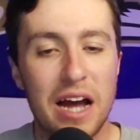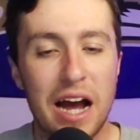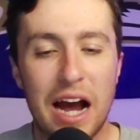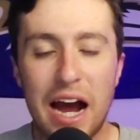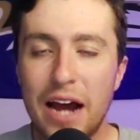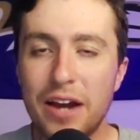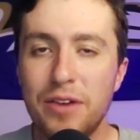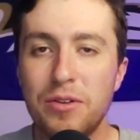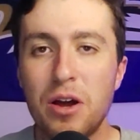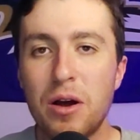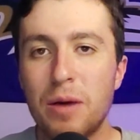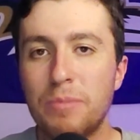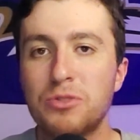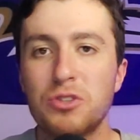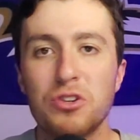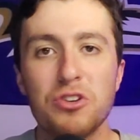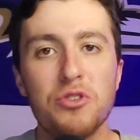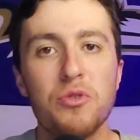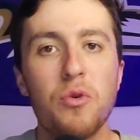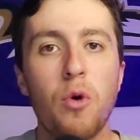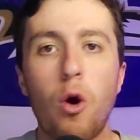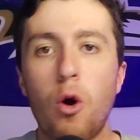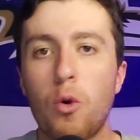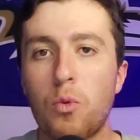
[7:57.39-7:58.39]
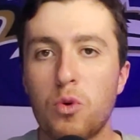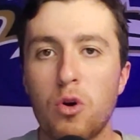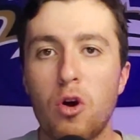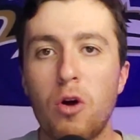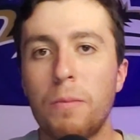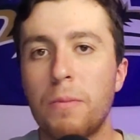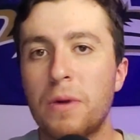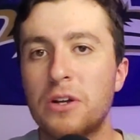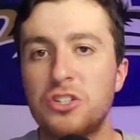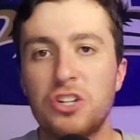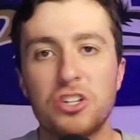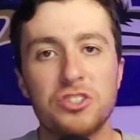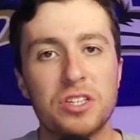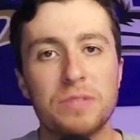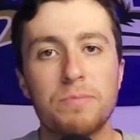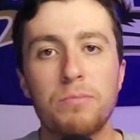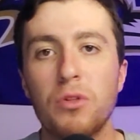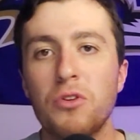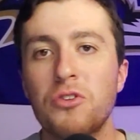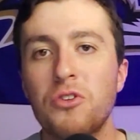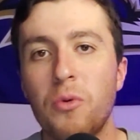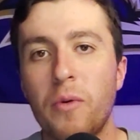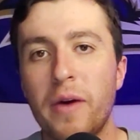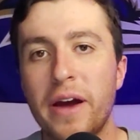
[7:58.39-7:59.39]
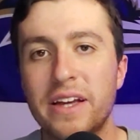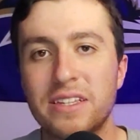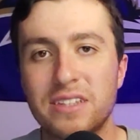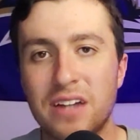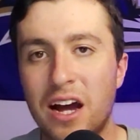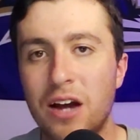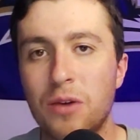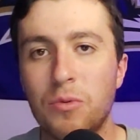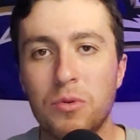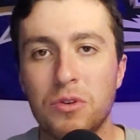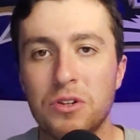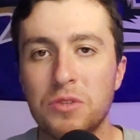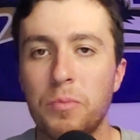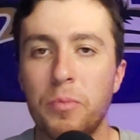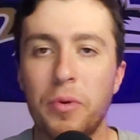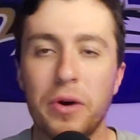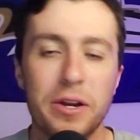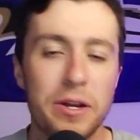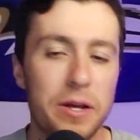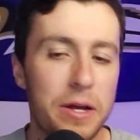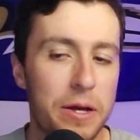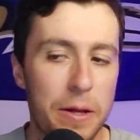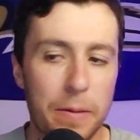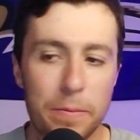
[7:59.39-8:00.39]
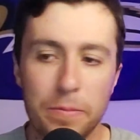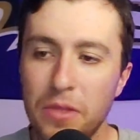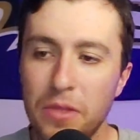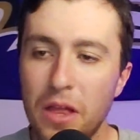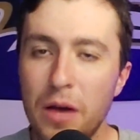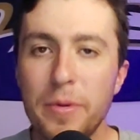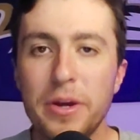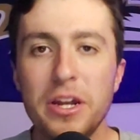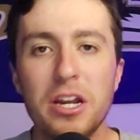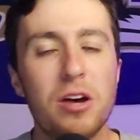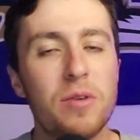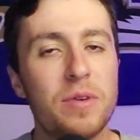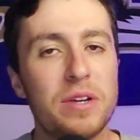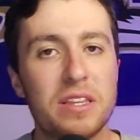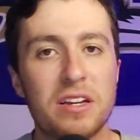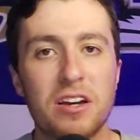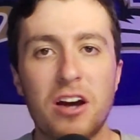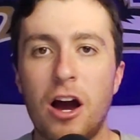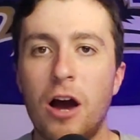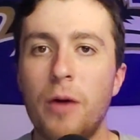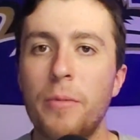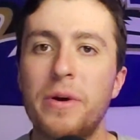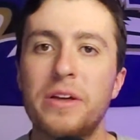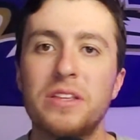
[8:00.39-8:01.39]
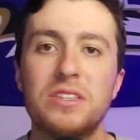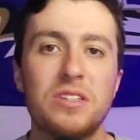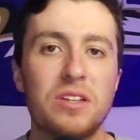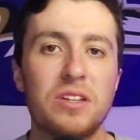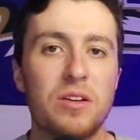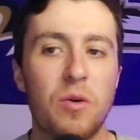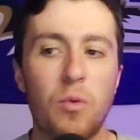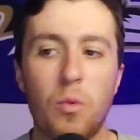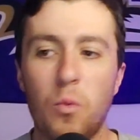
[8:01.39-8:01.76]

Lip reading: I'm sure you all were all just as blown away as I was, but let me know in the comments.